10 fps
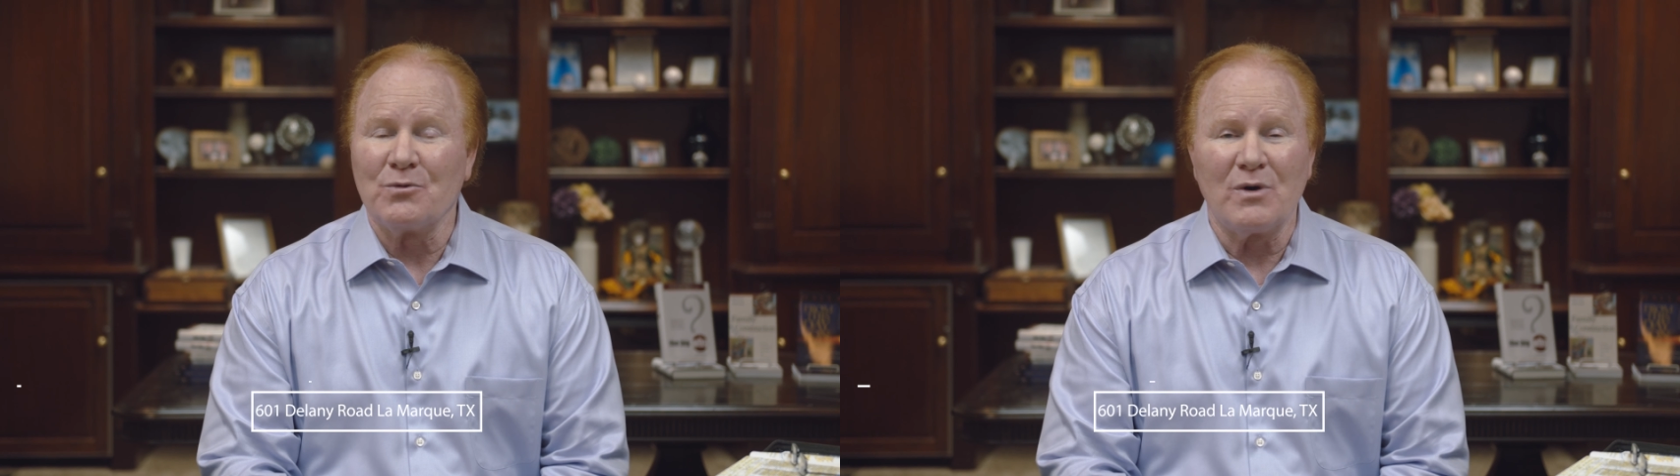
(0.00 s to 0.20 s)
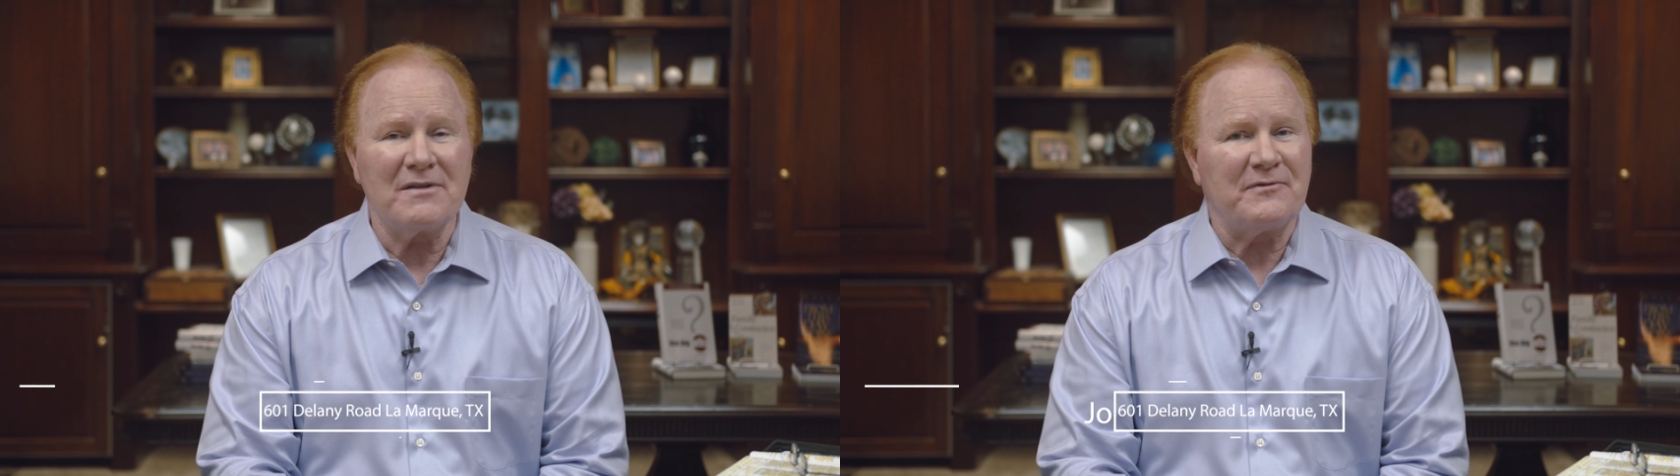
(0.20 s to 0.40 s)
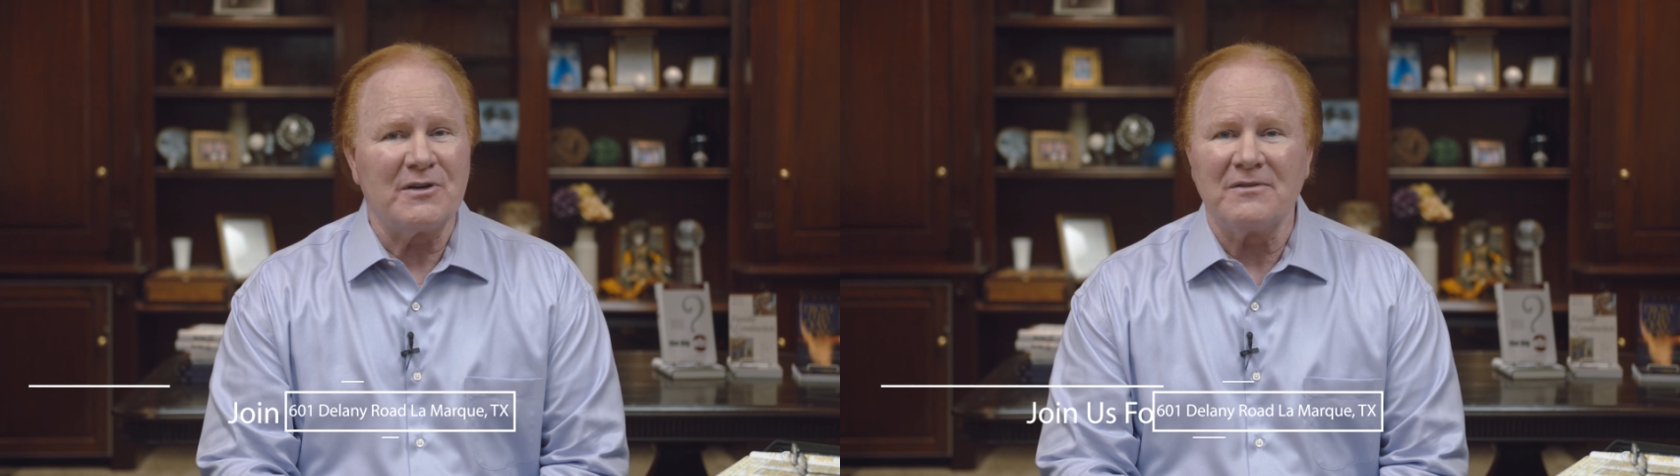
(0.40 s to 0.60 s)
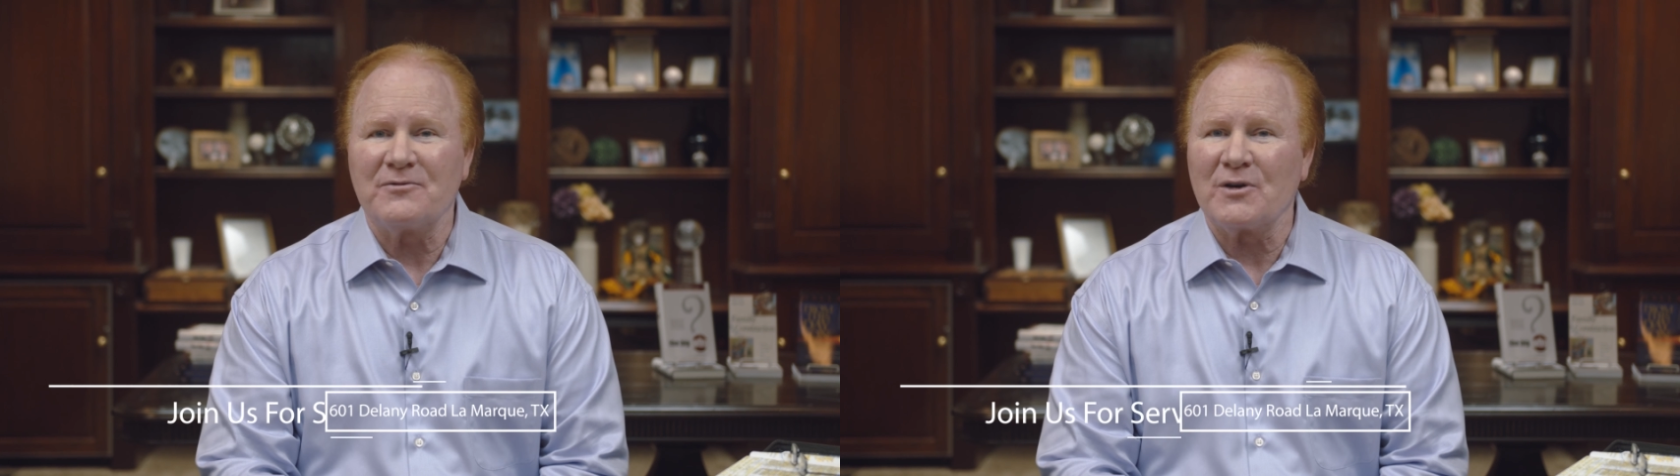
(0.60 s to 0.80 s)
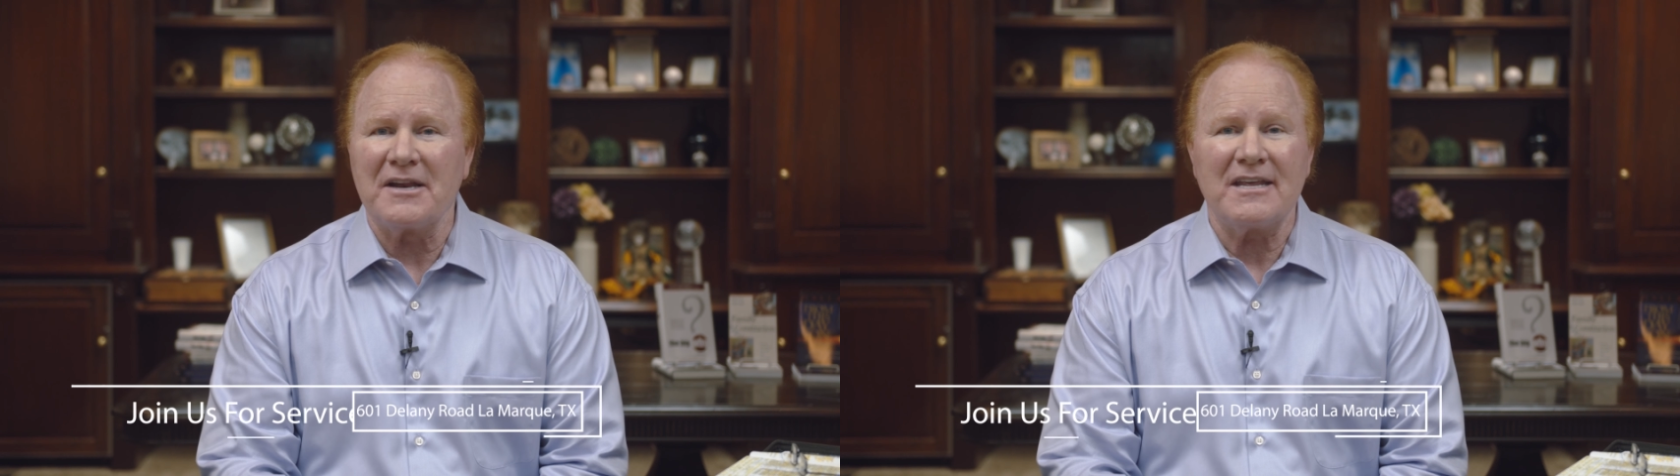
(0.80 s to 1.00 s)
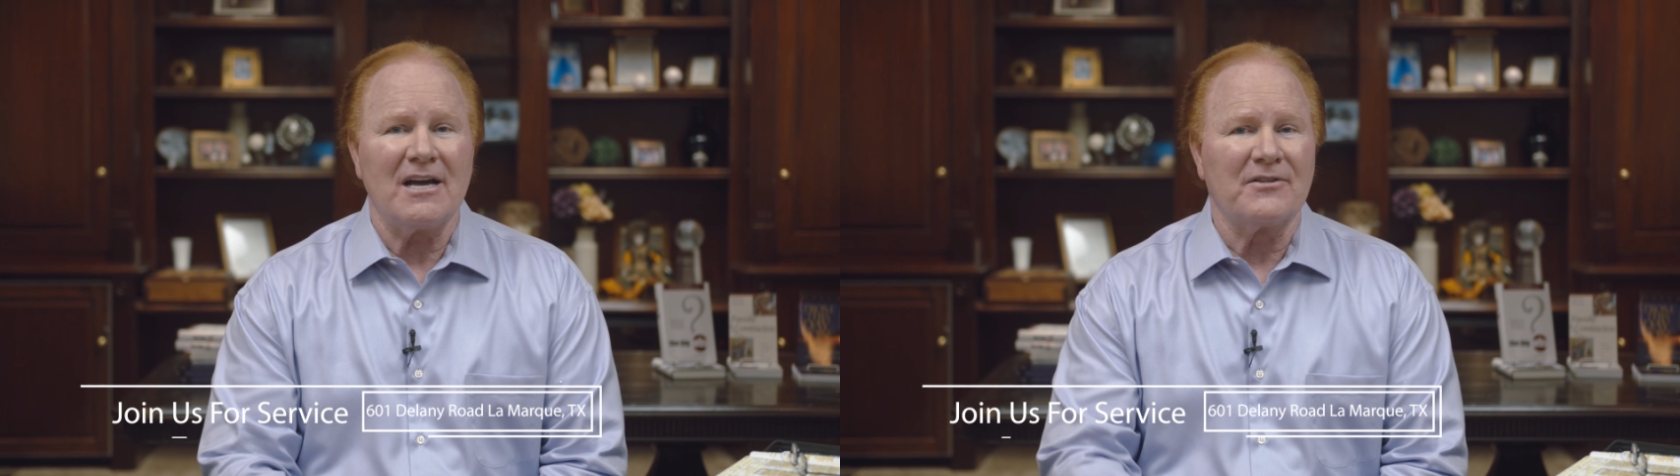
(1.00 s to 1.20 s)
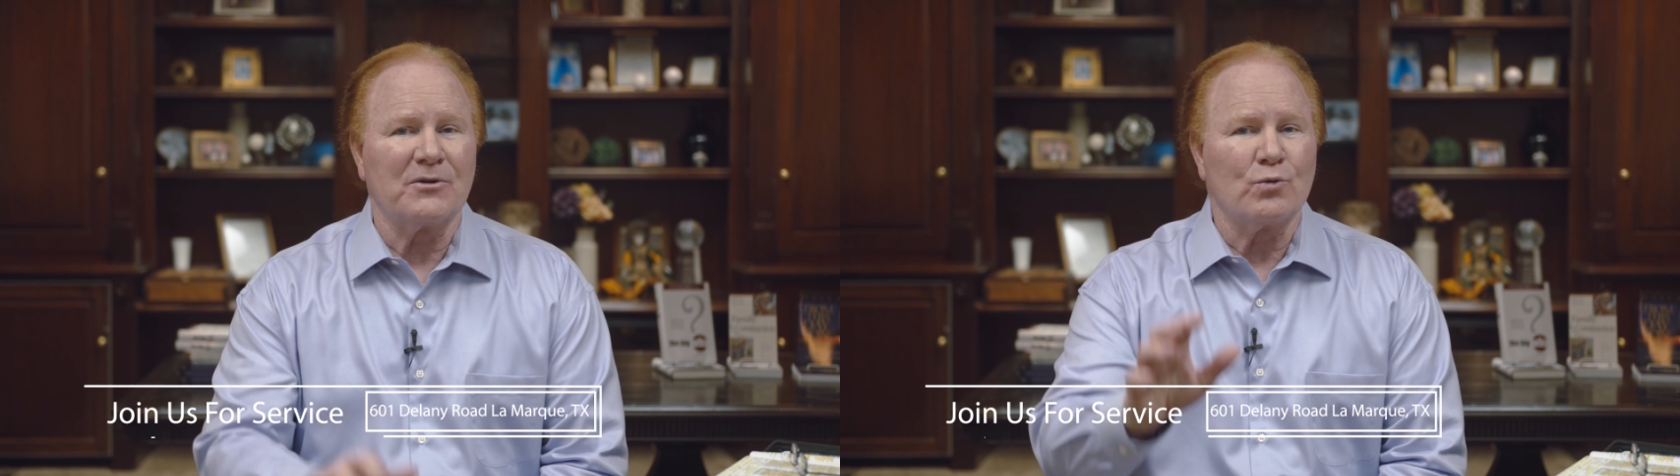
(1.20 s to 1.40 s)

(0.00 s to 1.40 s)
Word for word: one foot in front of the other,